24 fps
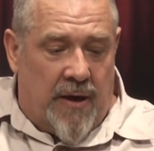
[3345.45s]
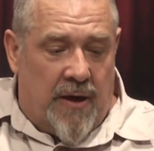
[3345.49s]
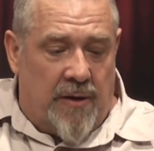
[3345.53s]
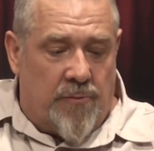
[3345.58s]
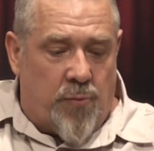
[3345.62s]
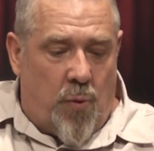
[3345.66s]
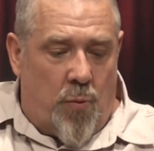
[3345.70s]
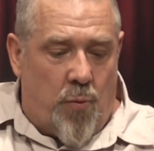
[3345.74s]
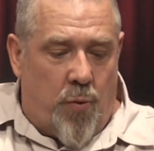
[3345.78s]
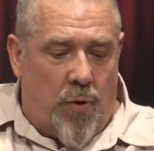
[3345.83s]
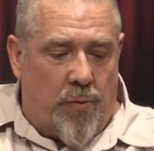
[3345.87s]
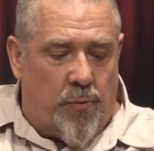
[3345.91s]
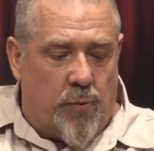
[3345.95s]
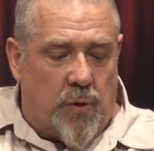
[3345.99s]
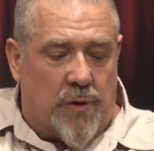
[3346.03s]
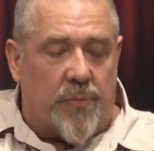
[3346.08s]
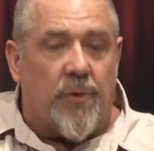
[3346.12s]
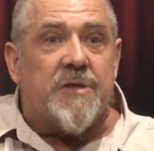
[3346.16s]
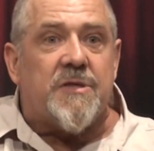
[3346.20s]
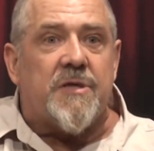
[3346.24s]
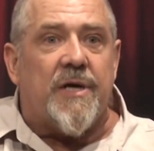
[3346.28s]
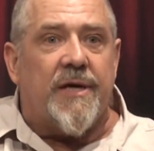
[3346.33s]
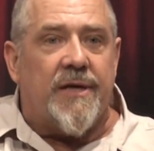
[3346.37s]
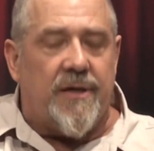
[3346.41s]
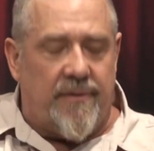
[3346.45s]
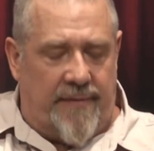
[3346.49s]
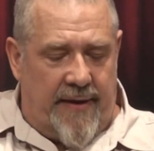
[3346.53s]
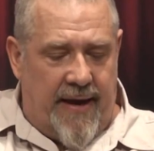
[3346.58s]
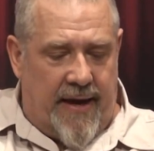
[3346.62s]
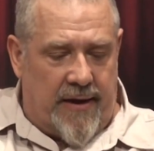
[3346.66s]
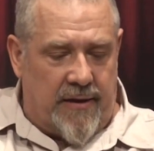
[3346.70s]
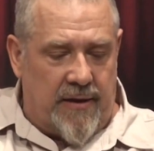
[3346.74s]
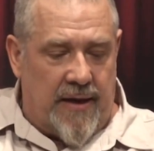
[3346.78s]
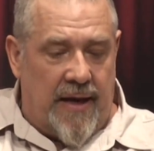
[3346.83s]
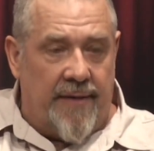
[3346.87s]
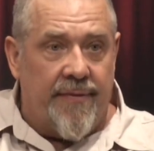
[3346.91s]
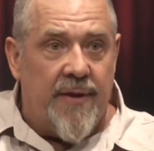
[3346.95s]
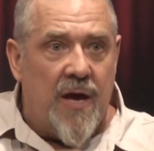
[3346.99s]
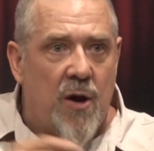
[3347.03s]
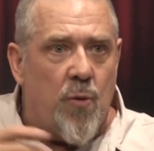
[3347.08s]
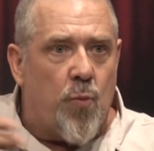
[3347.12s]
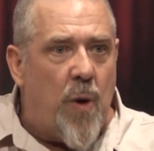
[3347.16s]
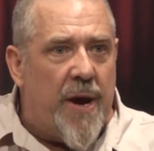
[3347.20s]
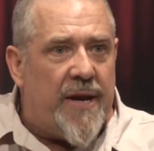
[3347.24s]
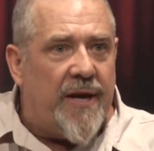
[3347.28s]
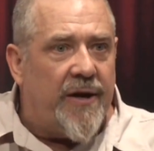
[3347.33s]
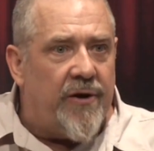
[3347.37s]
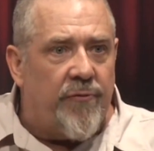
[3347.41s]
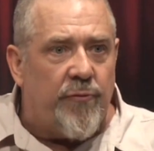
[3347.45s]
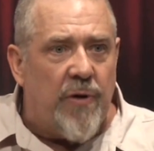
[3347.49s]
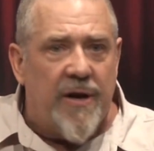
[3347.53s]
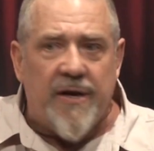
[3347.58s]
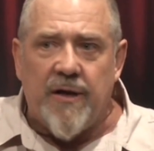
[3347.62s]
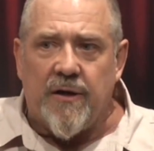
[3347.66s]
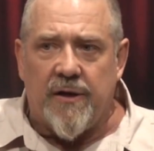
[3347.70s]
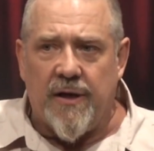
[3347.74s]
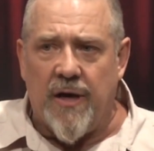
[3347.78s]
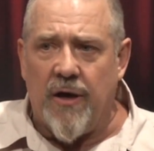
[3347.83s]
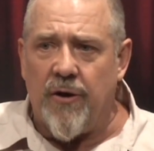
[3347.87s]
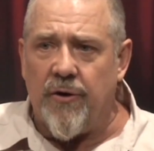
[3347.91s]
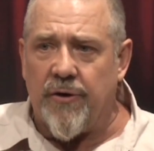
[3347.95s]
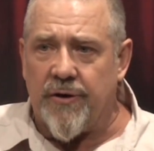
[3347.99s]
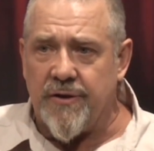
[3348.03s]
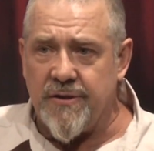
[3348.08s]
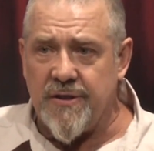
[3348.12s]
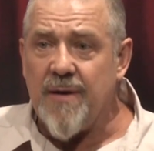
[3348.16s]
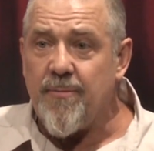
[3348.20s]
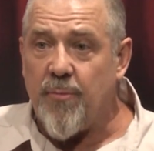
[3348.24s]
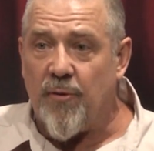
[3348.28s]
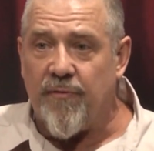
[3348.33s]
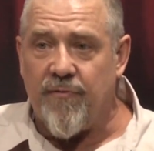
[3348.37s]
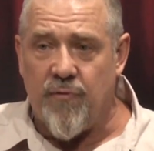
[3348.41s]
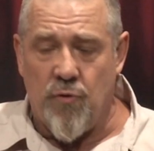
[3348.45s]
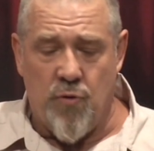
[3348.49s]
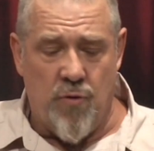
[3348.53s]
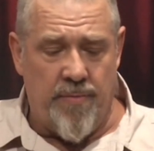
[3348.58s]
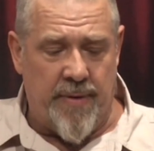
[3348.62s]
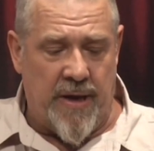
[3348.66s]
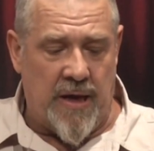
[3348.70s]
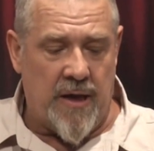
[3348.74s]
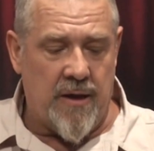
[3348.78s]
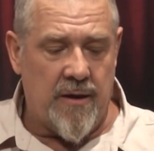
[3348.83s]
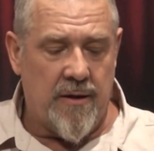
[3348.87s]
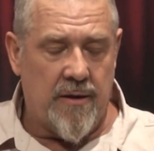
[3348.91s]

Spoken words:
What do I say to that? And they're ready to go because they're performing.